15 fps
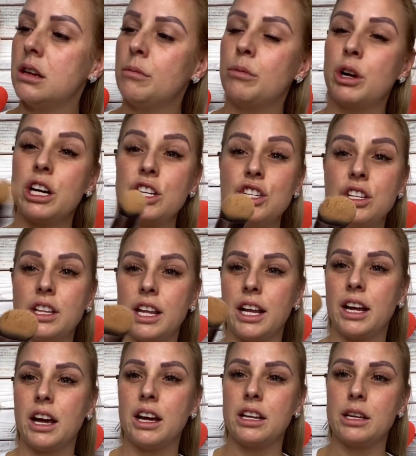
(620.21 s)
brush that I
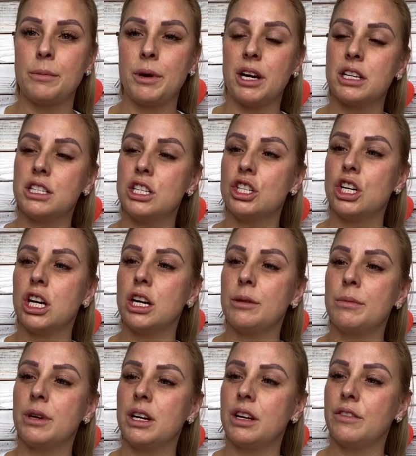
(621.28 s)
got in a
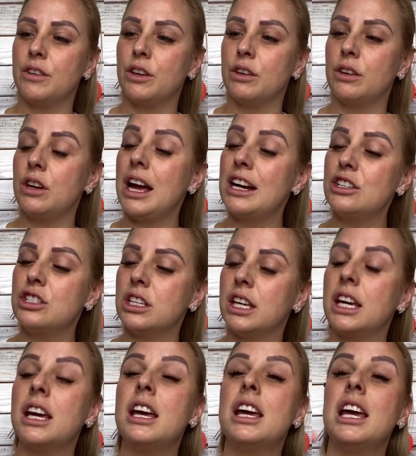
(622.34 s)
BoxyCharm a few, and
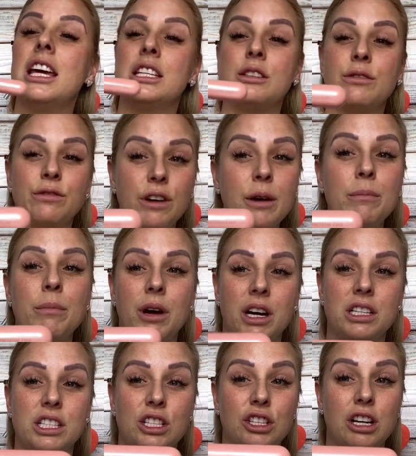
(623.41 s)
actually it's from
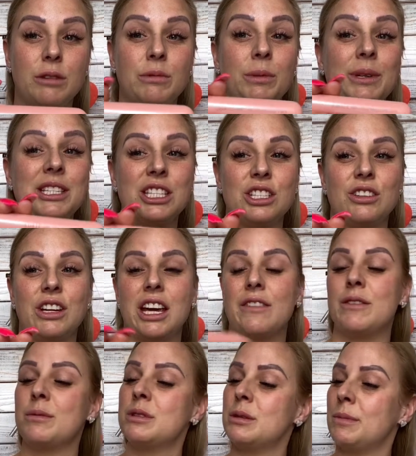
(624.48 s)
BoxyCharm, but my sister gave
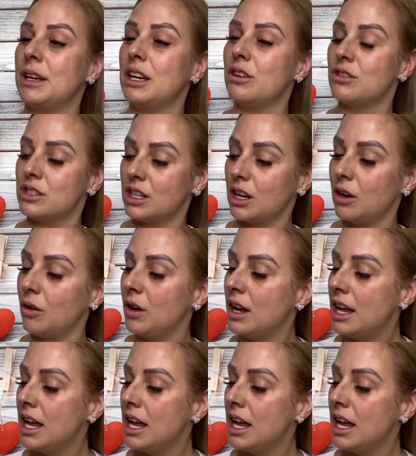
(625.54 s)
them to me years ago.